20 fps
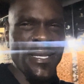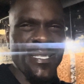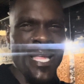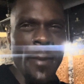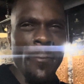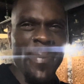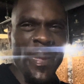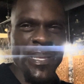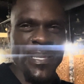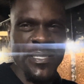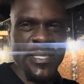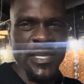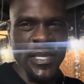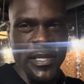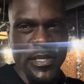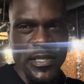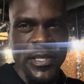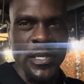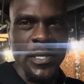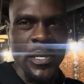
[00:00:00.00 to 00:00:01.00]
that make
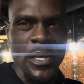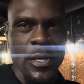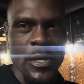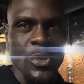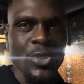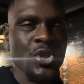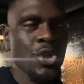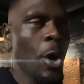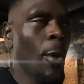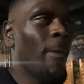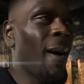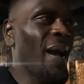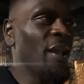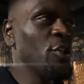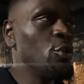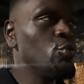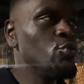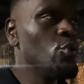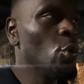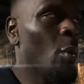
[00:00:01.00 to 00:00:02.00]
sense? So by
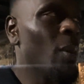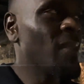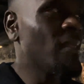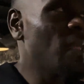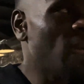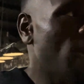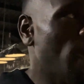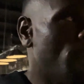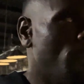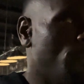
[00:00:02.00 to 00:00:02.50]
you doing that,